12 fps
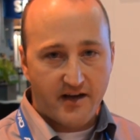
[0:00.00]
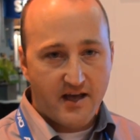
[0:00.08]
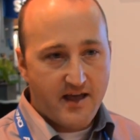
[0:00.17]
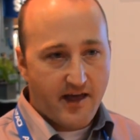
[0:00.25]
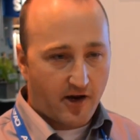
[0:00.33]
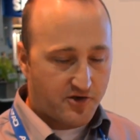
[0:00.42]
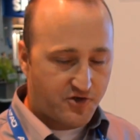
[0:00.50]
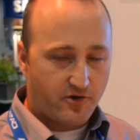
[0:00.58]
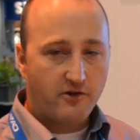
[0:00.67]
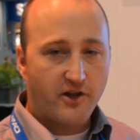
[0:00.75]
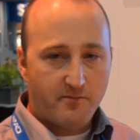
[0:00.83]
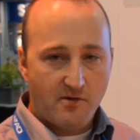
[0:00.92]
And I'll show
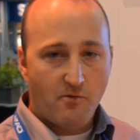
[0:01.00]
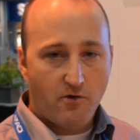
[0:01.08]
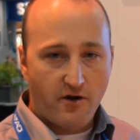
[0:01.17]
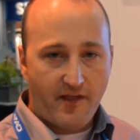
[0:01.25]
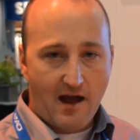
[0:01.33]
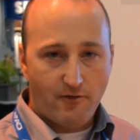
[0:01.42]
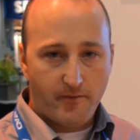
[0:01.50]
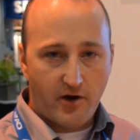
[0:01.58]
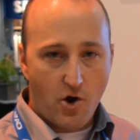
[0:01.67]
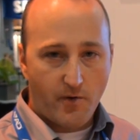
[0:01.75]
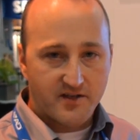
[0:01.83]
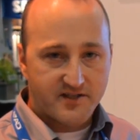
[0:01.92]
you a little bit more of that when we
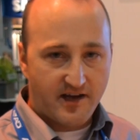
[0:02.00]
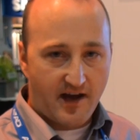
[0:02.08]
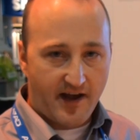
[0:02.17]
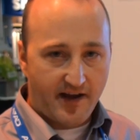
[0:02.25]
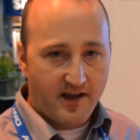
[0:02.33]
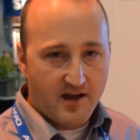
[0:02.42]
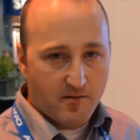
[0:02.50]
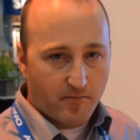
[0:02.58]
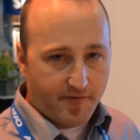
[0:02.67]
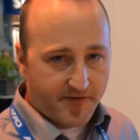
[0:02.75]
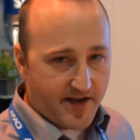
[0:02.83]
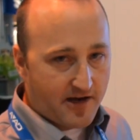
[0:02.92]
go inside.
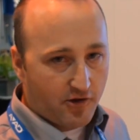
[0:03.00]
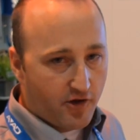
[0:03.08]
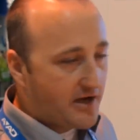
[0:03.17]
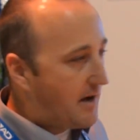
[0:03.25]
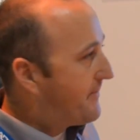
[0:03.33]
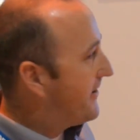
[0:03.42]
But to take a look up